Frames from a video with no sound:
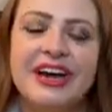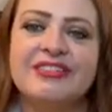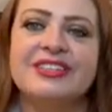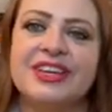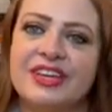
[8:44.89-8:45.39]
to
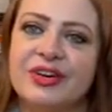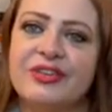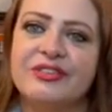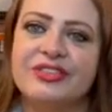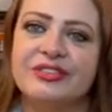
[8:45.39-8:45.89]
let go
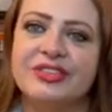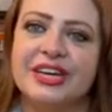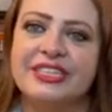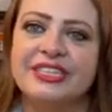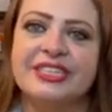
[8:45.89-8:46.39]
of those
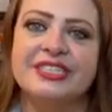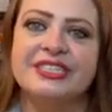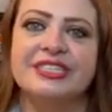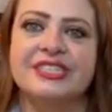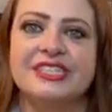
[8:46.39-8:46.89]
ideas
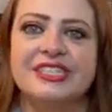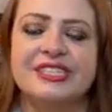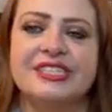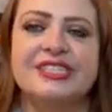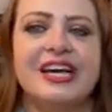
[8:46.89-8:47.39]
and
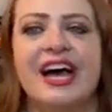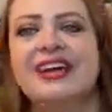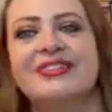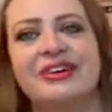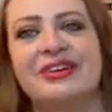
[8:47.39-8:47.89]
just, I don't
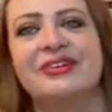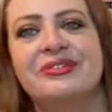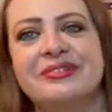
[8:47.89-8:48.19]
know.